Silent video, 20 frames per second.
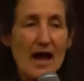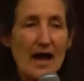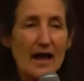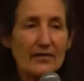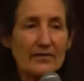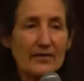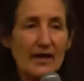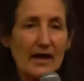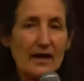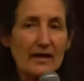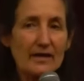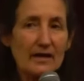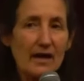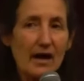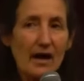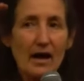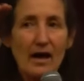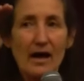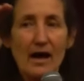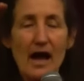And
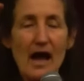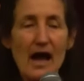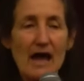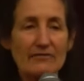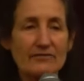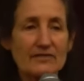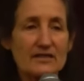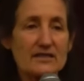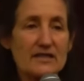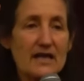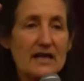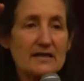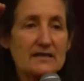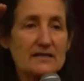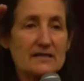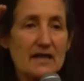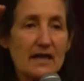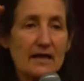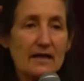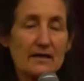then after 10
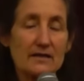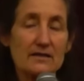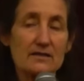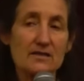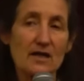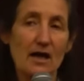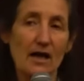seconds